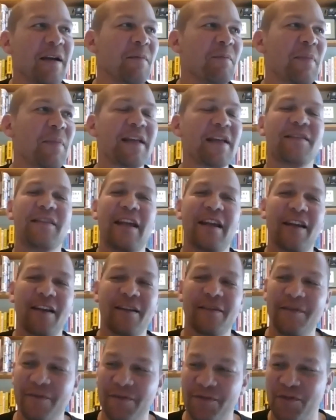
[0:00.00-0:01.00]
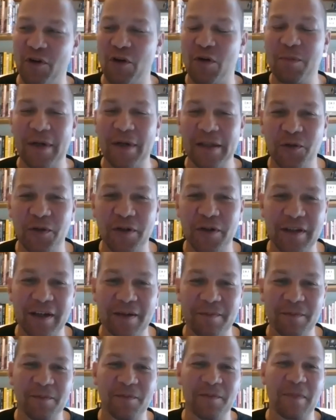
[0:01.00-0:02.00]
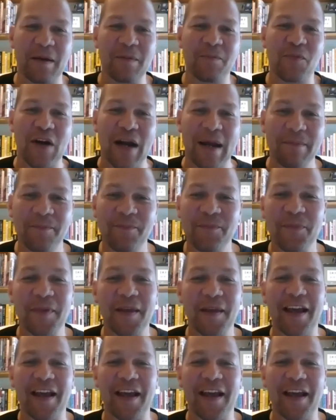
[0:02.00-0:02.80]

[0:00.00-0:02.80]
But instead, I threw all my toys out my pram